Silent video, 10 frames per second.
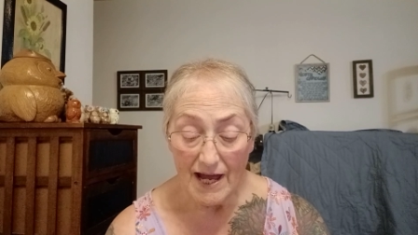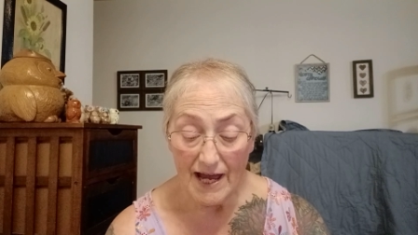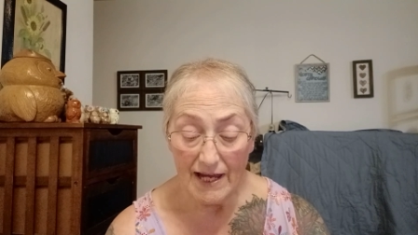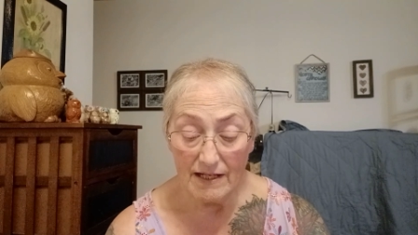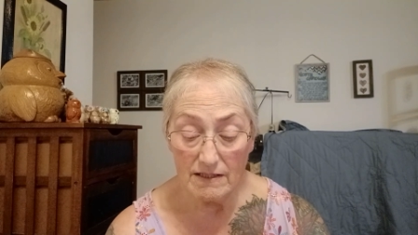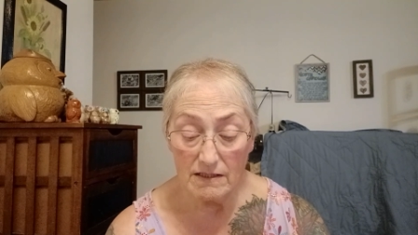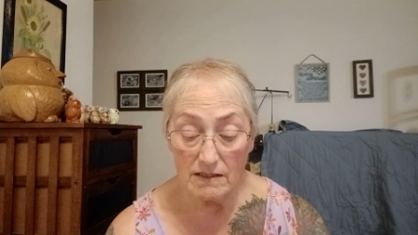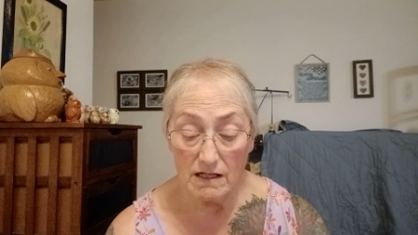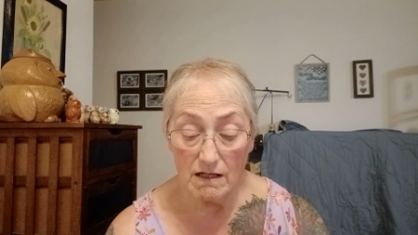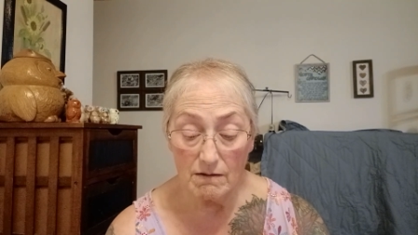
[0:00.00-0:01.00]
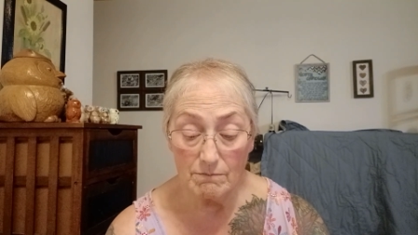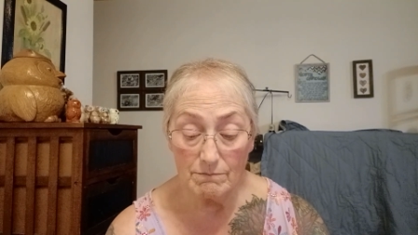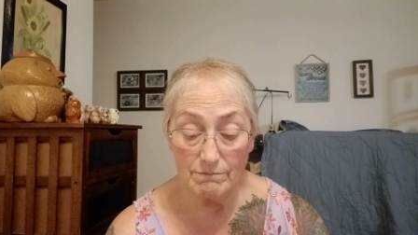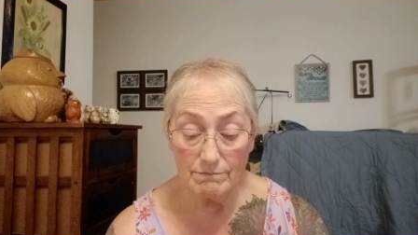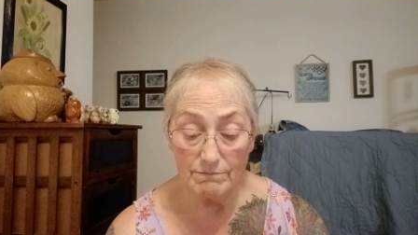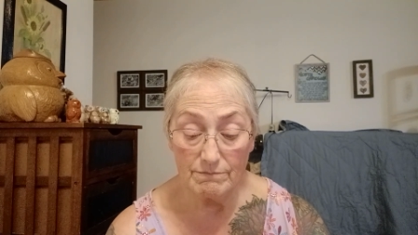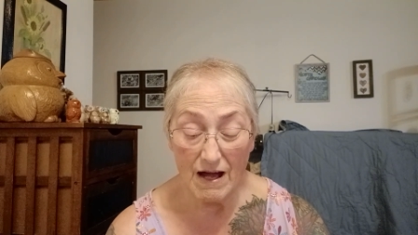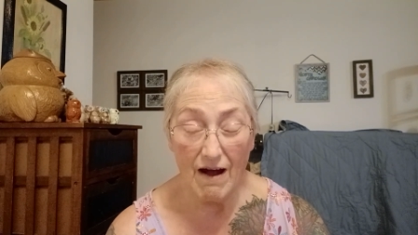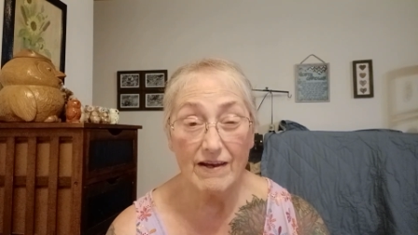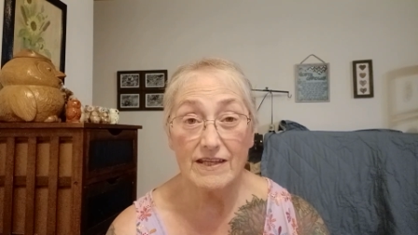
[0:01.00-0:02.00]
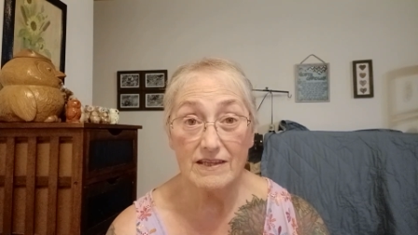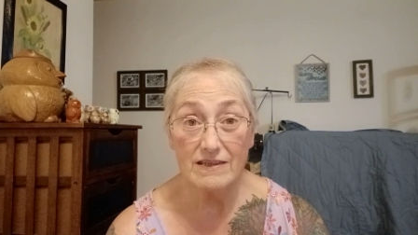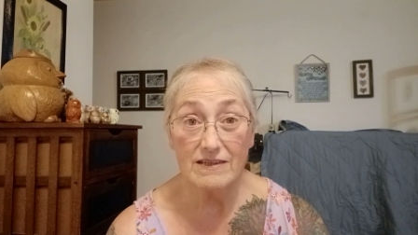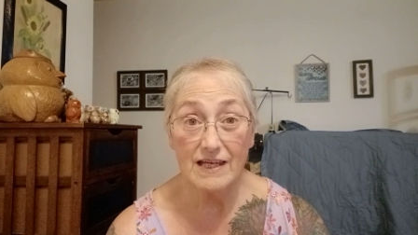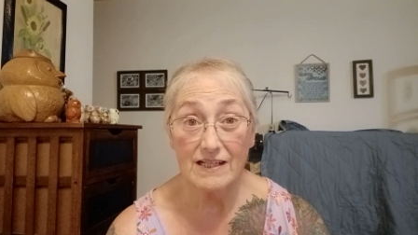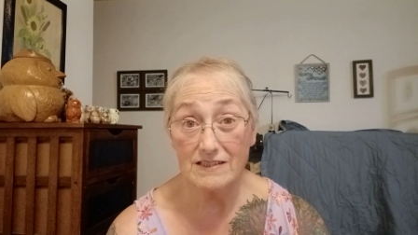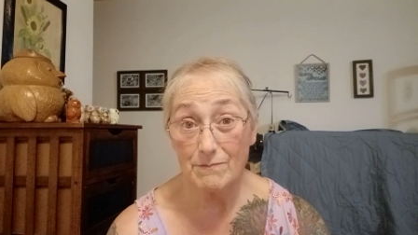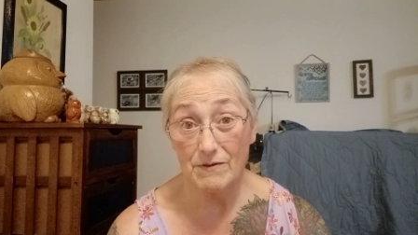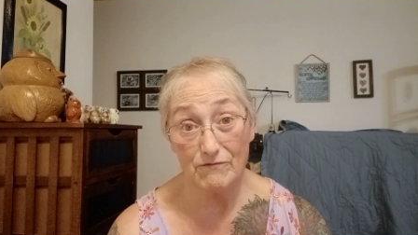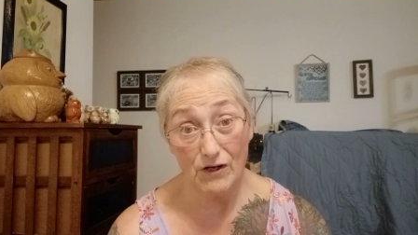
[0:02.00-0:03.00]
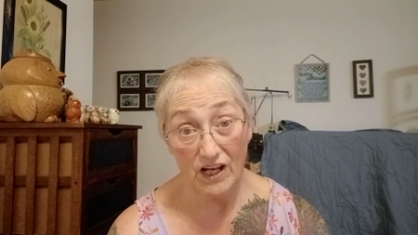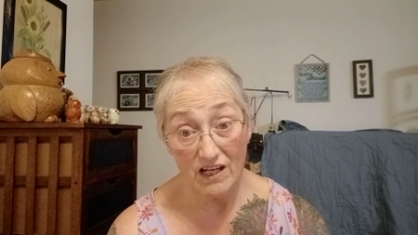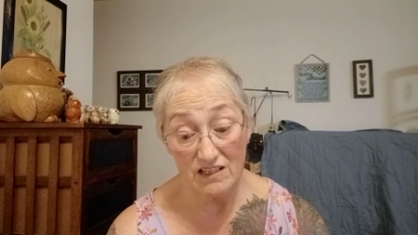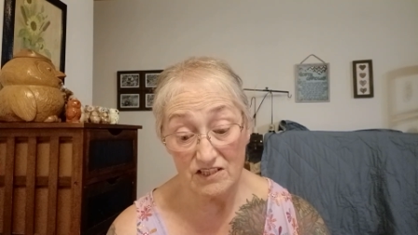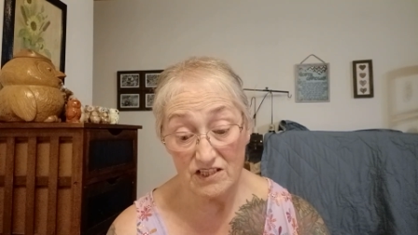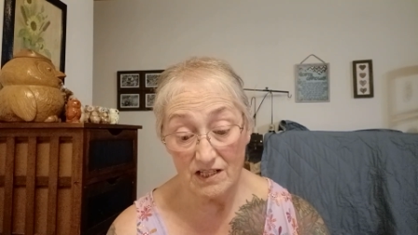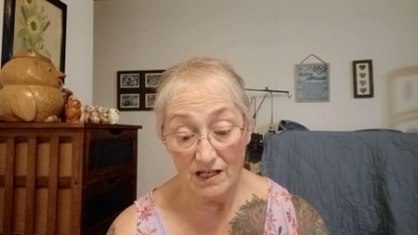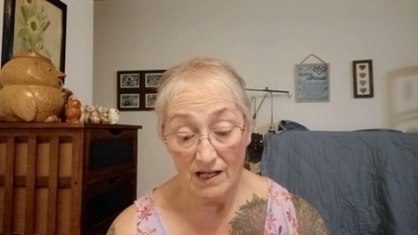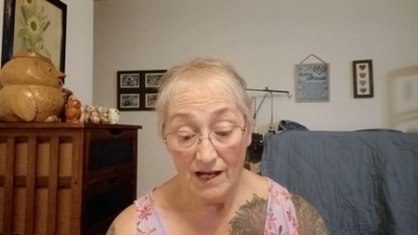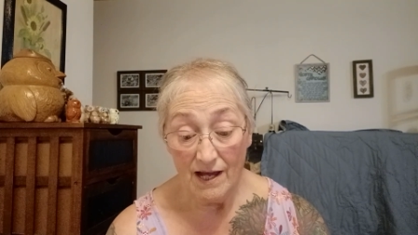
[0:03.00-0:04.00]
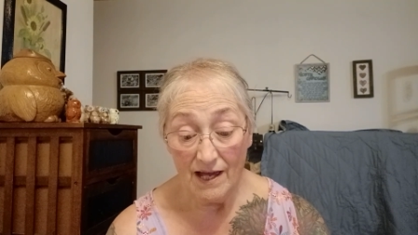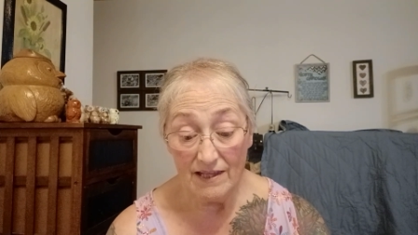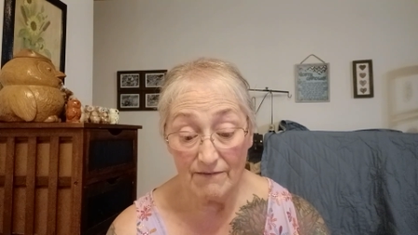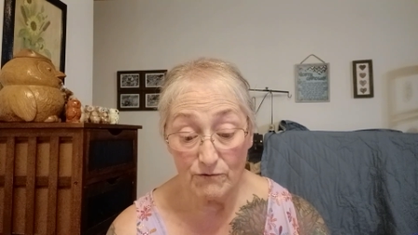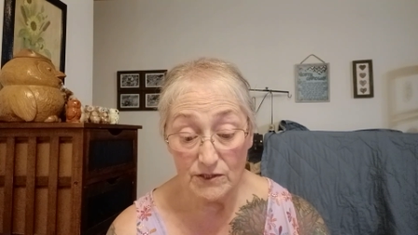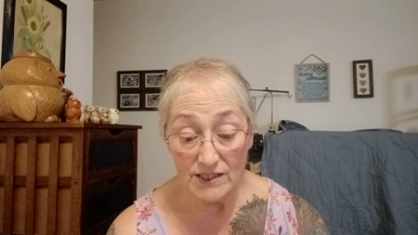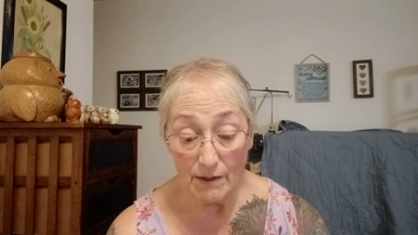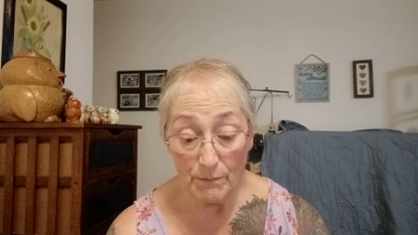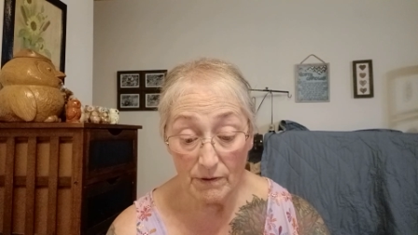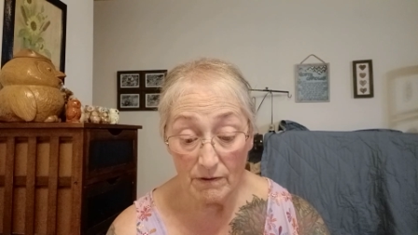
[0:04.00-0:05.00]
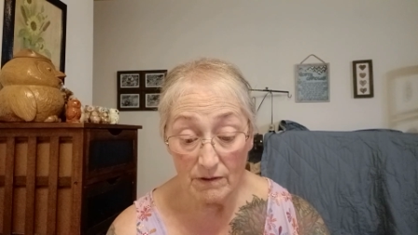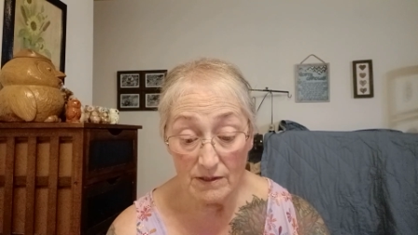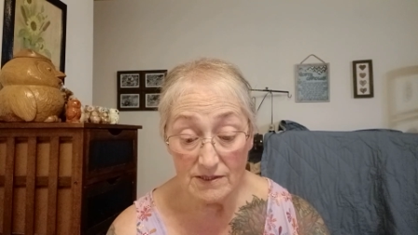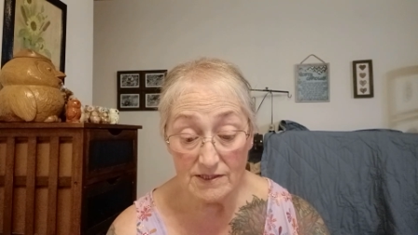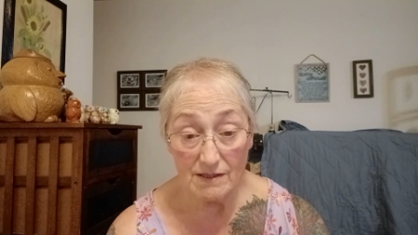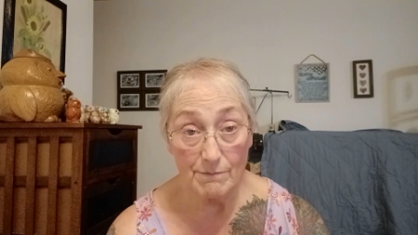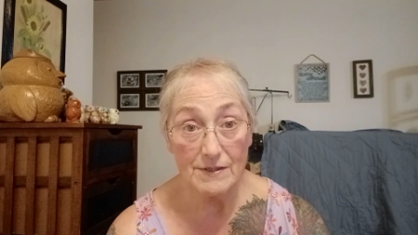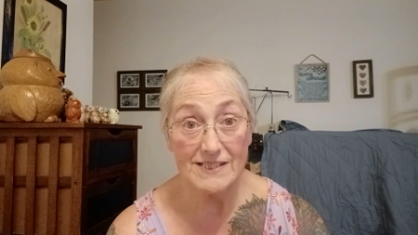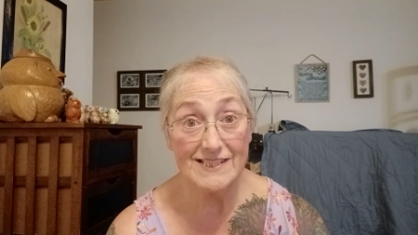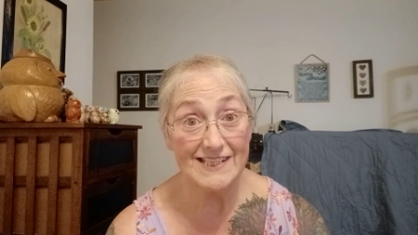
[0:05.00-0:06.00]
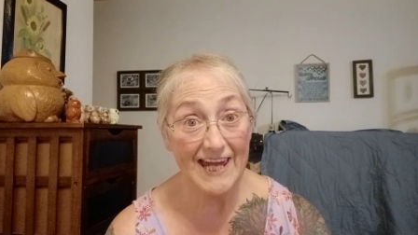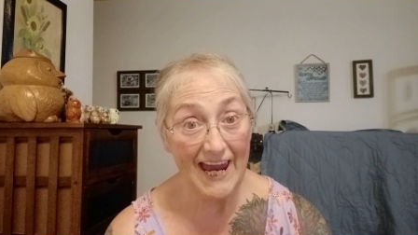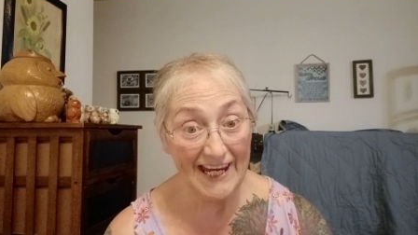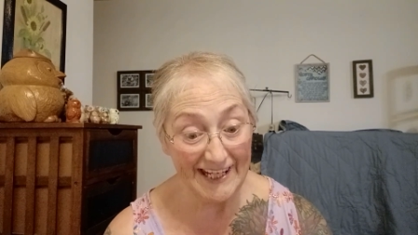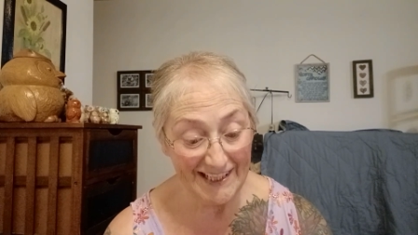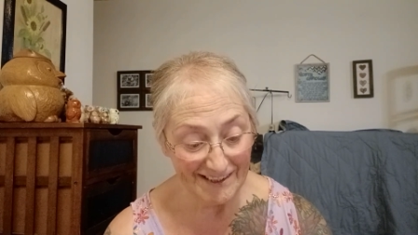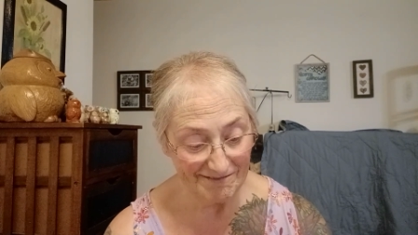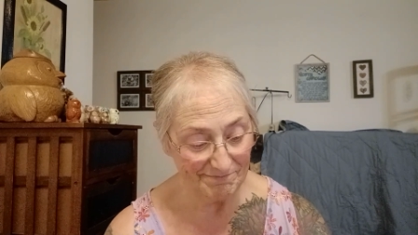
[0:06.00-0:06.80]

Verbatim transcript: And um I had to think of something for lunch, and then for supper some sketty.